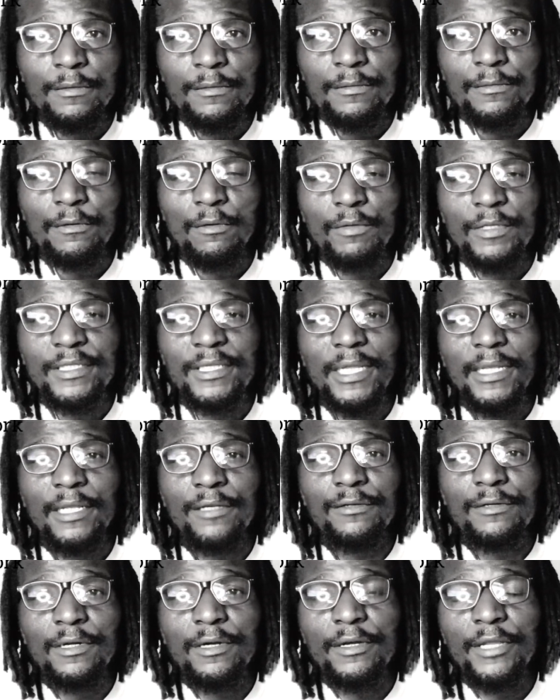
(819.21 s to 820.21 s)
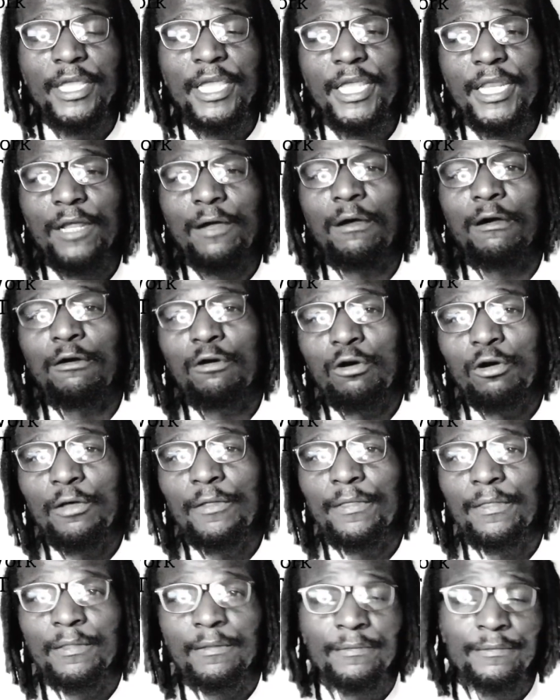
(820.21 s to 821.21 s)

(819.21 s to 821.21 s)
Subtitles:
So we started to create our own,